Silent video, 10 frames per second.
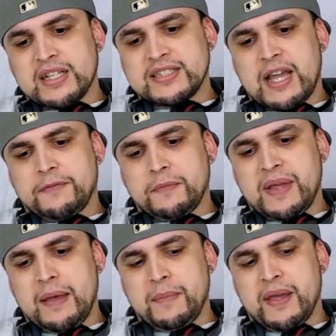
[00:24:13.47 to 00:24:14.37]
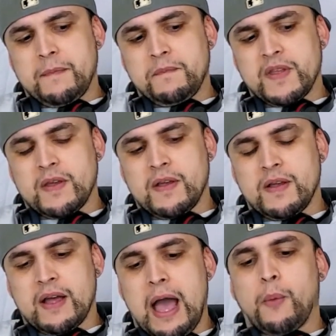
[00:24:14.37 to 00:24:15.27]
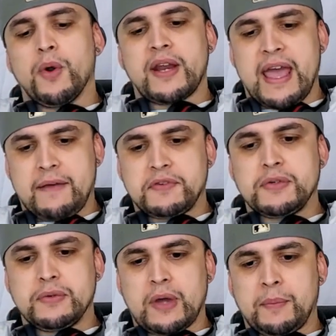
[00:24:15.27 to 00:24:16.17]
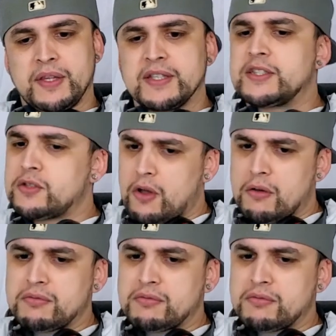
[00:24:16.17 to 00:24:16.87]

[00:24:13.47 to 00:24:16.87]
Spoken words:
aside from that, man, I would have to, I mean, this is